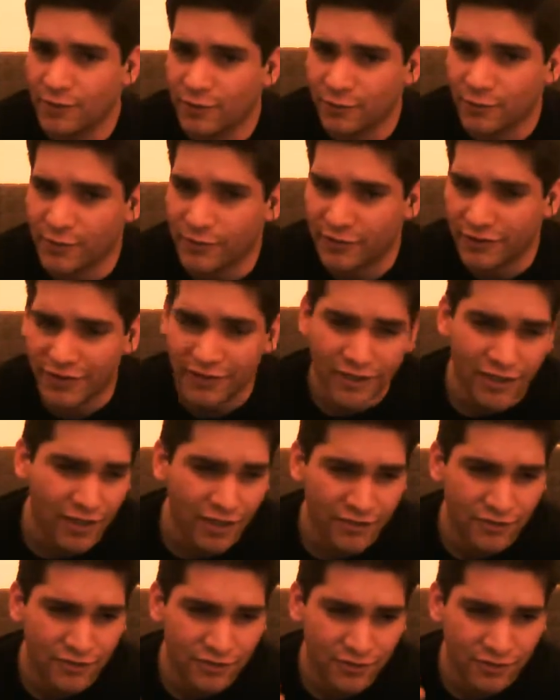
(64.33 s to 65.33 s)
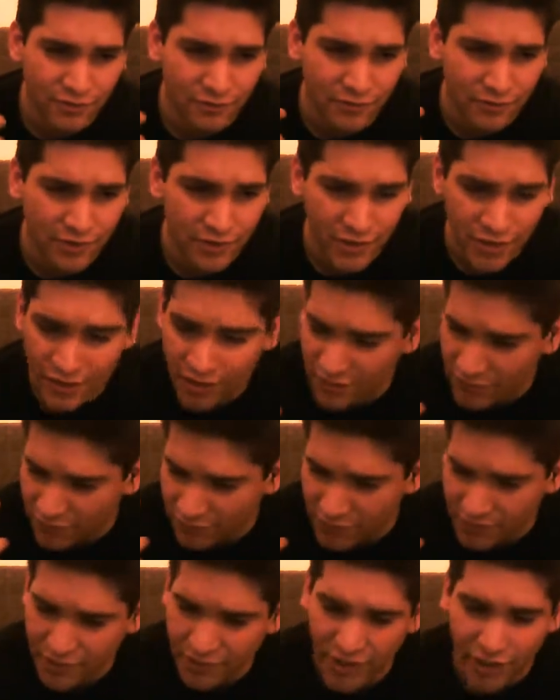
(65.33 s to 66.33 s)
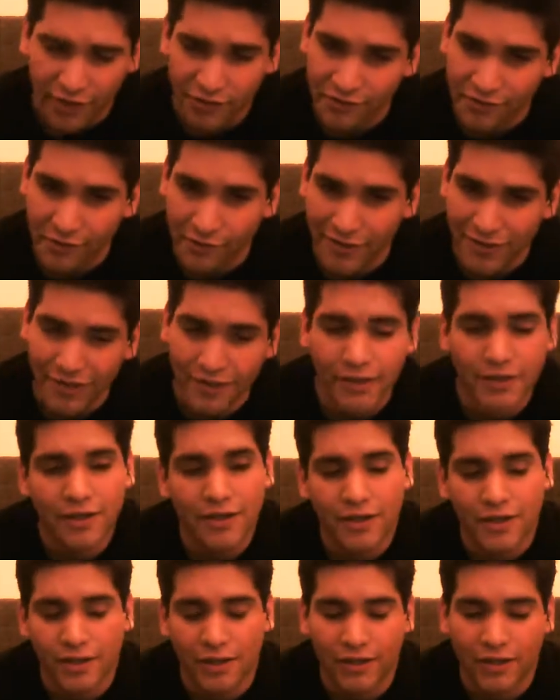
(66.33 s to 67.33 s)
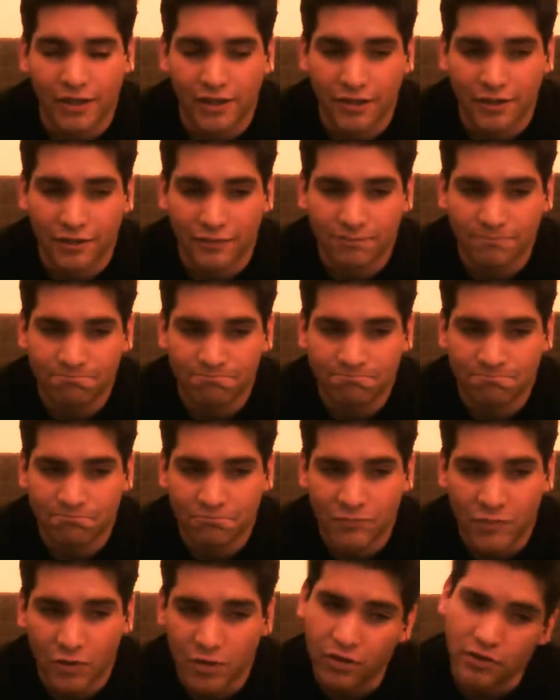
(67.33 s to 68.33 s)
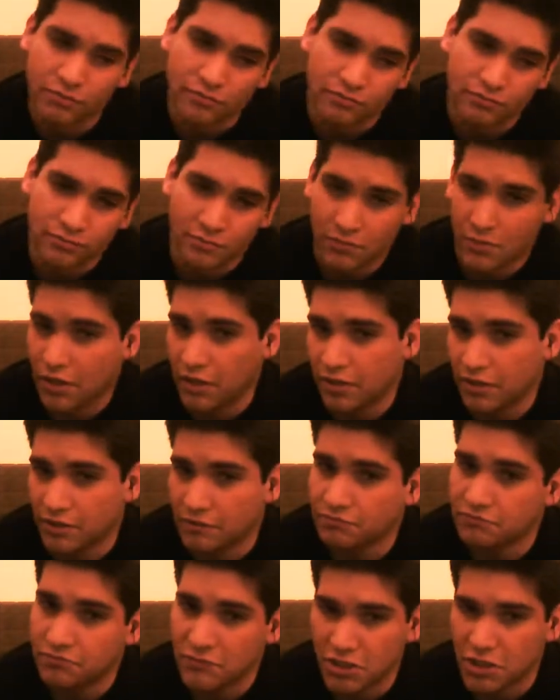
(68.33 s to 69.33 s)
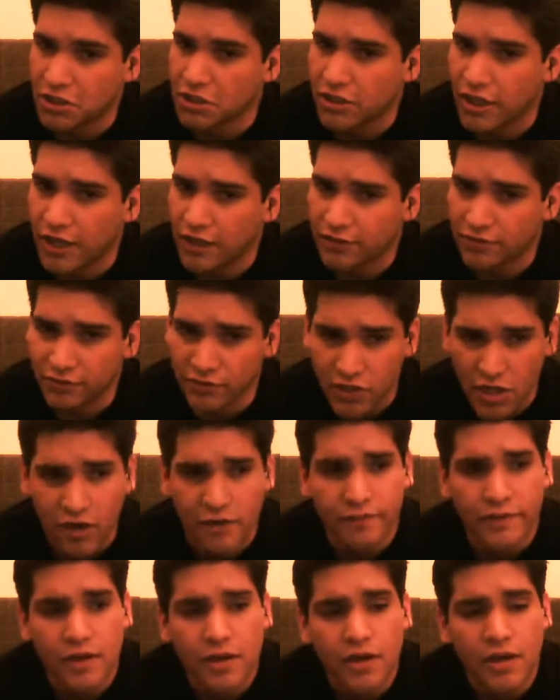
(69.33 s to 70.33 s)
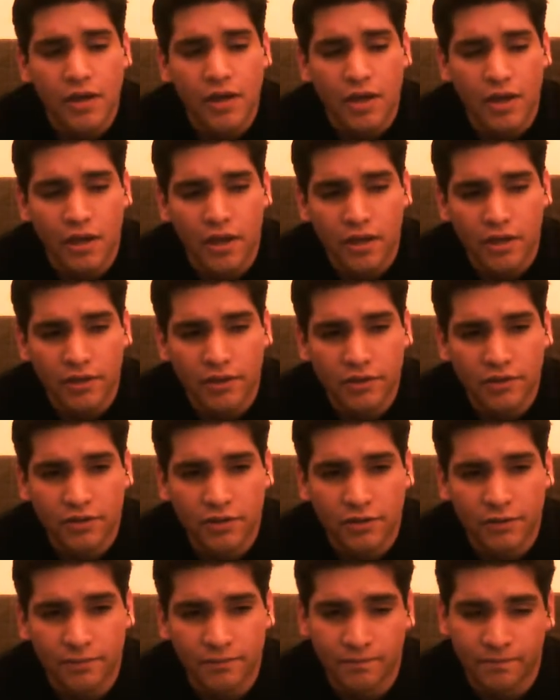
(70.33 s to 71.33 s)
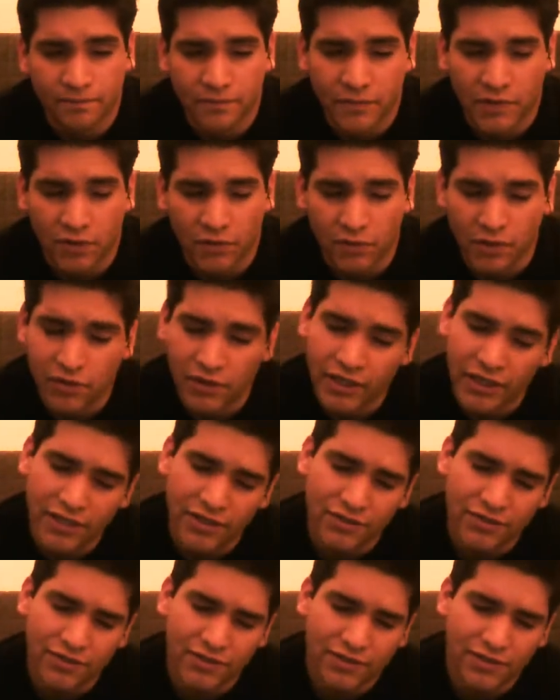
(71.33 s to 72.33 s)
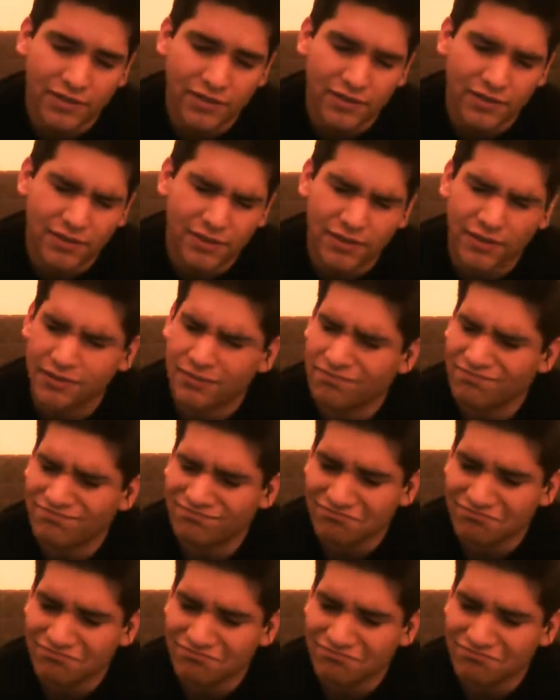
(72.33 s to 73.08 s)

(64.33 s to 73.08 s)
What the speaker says: really weird. He's really carried away. Like, oh, I think he likes the job, and well, he's